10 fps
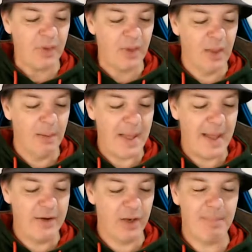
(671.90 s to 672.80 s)

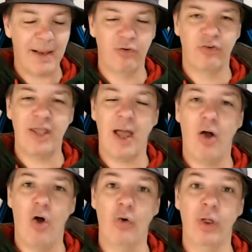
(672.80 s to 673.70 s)
and a penalty
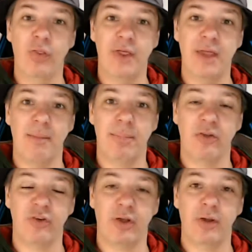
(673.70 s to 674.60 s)
on the
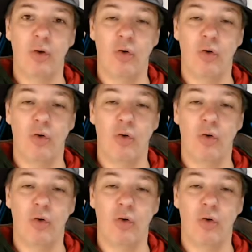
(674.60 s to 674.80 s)
buzzer,